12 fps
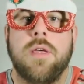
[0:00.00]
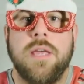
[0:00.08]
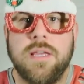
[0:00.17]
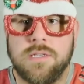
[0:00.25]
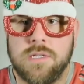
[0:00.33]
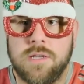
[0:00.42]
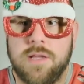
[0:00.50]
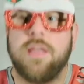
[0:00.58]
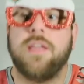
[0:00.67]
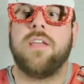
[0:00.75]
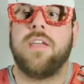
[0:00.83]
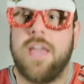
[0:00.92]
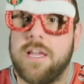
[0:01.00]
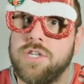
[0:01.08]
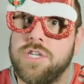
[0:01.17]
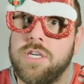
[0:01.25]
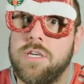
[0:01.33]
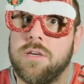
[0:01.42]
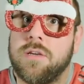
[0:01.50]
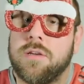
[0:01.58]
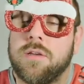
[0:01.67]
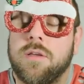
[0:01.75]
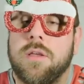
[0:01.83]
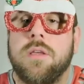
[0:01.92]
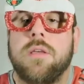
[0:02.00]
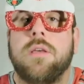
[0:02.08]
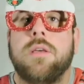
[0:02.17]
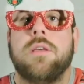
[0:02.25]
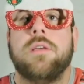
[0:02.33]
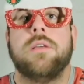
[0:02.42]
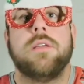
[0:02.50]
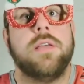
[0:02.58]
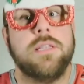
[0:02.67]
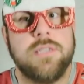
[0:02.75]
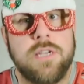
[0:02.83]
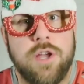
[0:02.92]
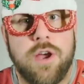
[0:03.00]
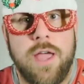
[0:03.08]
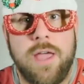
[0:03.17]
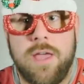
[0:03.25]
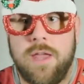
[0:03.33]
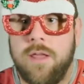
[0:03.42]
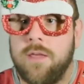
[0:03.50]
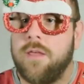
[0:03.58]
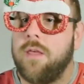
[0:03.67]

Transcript: is catchy, gets into your head.